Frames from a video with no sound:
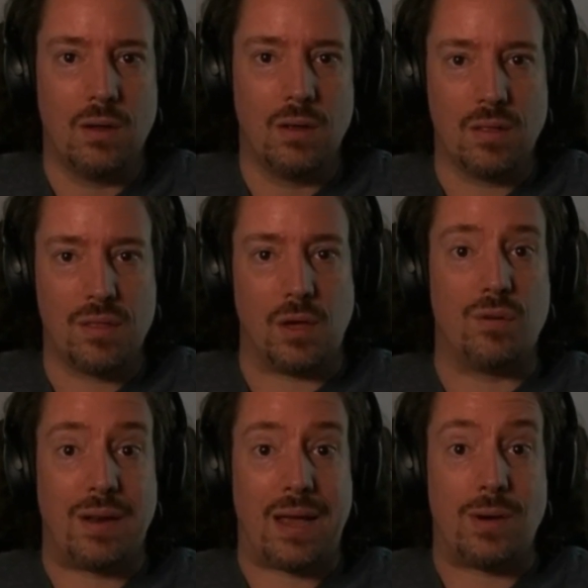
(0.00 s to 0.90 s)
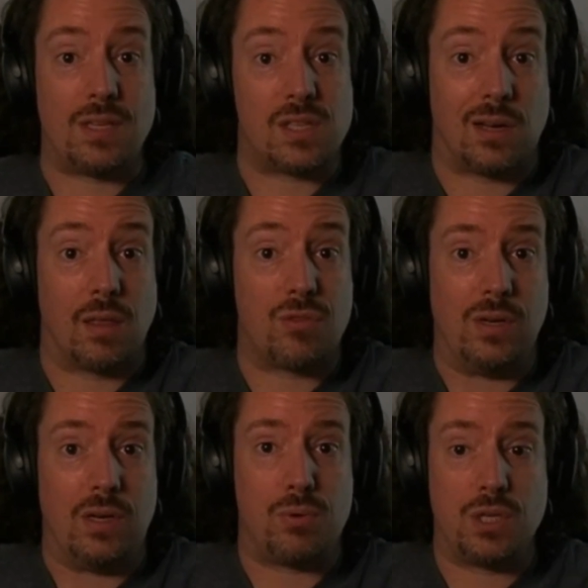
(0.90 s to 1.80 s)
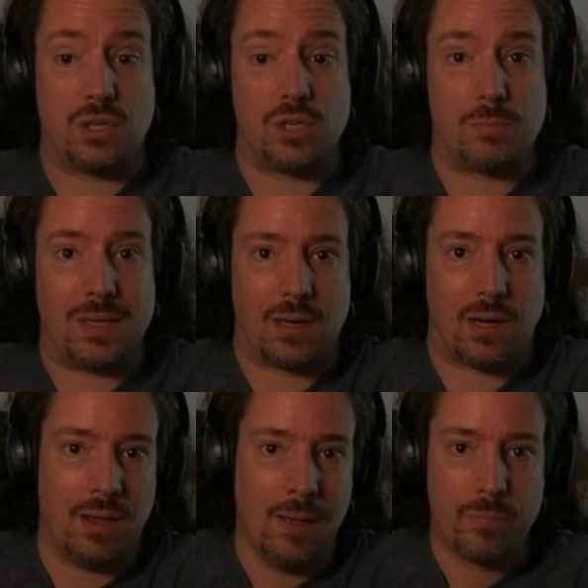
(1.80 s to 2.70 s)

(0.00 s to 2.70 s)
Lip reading: think of nowadays is like a 3D printer. It's basically